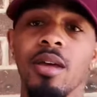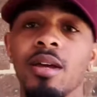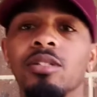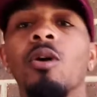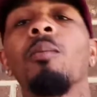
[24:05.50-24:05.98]

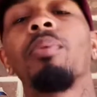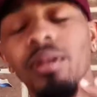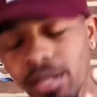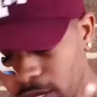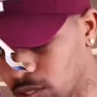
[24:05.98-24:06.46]
So
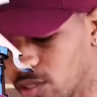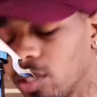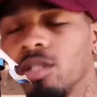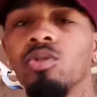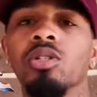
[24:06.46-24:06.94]
please
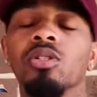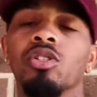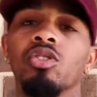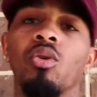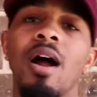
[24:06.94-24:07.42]
continue to
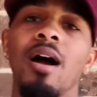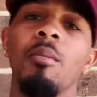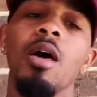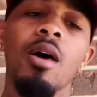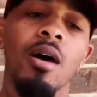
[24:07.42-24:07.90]
subscribe.
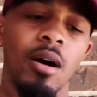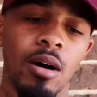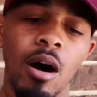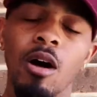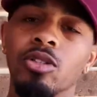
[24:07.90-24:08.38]

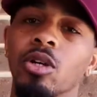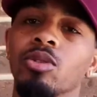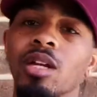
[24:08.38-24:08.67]
Also, tell a